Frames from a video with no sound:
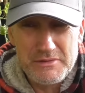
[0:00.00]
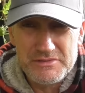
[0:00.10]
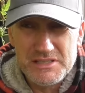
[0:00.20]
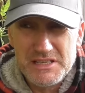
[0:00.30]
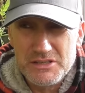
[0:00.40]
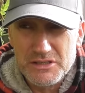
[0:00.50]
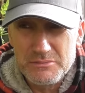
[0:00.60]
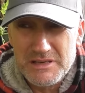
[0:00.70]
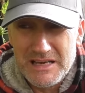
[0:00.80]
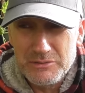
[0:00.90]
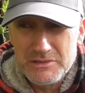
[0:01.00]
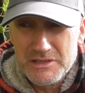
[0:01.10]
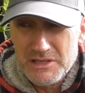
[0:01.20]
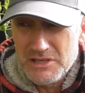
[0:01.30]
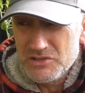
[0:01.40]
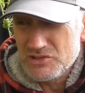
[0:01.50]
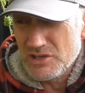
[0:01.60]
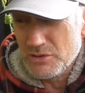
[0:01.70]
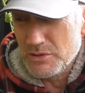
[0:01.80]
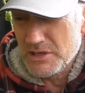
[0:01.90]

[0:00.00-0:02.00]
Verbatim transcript: we've seen on them now, so